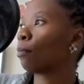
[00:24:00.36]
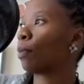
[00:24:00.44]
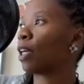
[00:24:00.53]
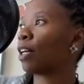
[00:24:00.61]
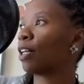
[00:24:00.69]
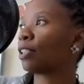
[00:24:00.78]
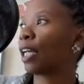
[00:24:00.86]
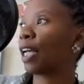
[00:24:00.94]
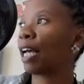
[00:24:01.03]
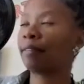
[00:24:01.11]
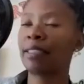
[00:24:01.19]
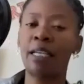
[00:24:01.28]
because like
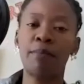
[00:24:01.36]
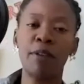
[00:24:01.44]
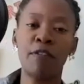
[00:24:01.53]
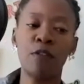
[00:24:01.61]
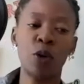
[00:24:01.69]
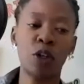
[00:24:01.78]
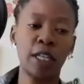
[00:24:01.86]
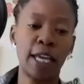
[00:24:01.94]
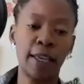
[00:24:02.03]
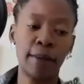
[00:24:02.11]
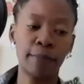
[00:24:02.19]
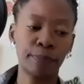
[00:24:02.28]
I've said before,
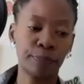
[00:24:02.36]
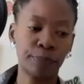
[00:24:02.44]
like